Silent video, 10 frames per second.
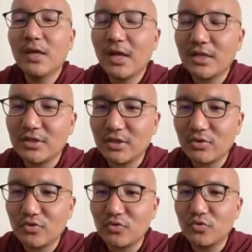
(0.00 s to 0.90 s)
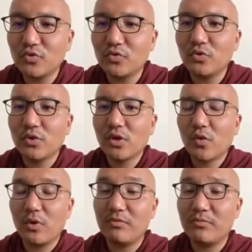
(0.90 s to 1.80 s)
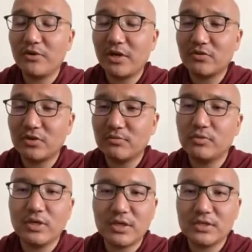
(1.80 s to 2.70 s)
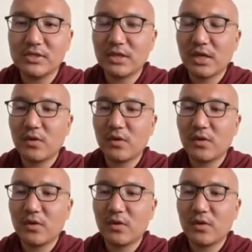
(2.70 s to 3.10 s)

And uh, through when we pray to the Buddhas,